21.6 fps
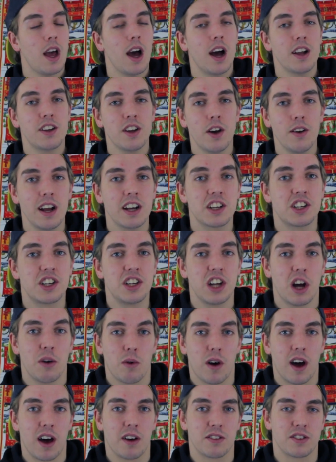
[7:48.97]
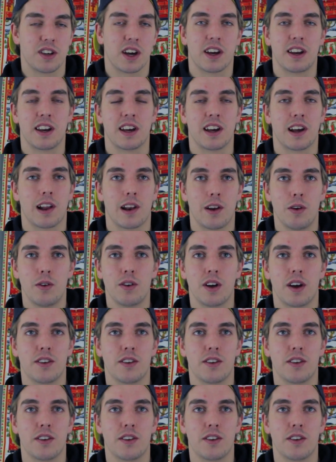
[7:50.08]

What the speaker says: I don't actually know what else I can include.